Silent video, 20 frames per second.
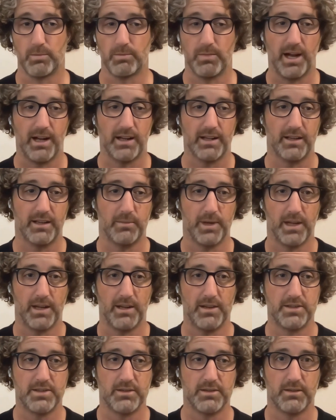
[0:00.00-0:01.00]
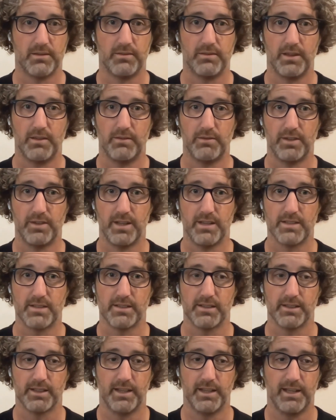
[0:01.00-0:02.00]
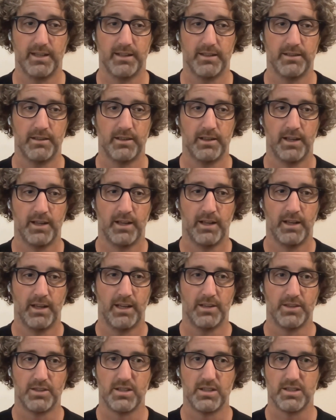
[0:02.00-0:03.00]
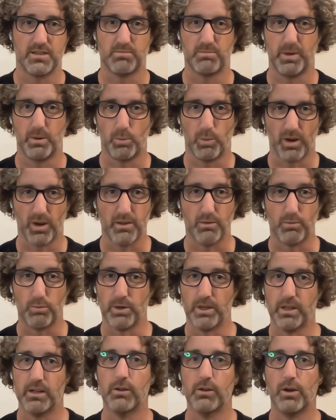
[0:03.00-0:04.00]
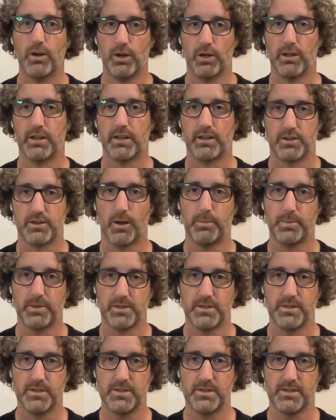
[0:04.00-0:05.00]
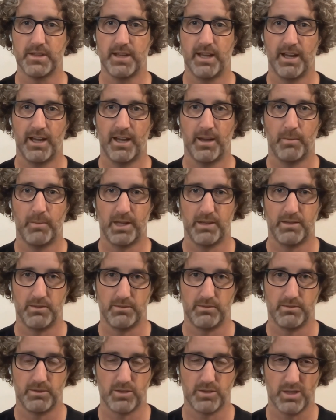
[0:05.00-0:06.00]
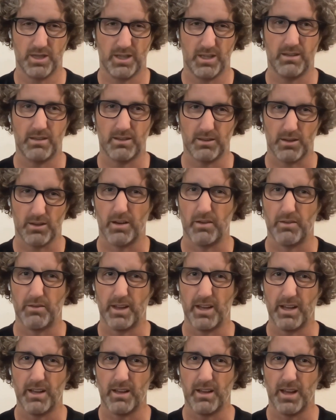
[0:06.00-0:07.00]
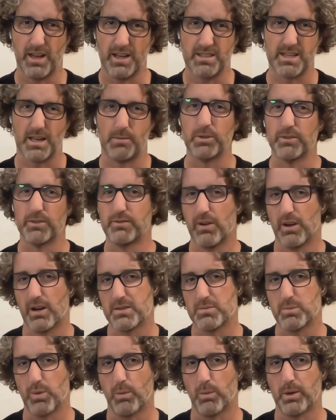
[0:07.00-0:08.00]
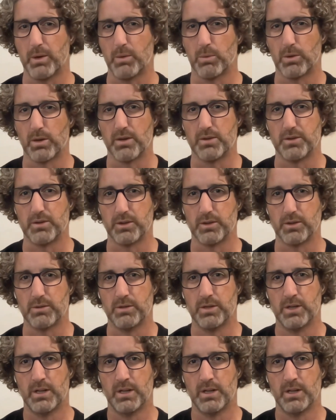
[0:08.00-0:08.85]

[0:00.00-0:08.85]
marketing manager in Vanessa Lee, and she's been one of the real early adopters, and she kind of exemplifies what we want to do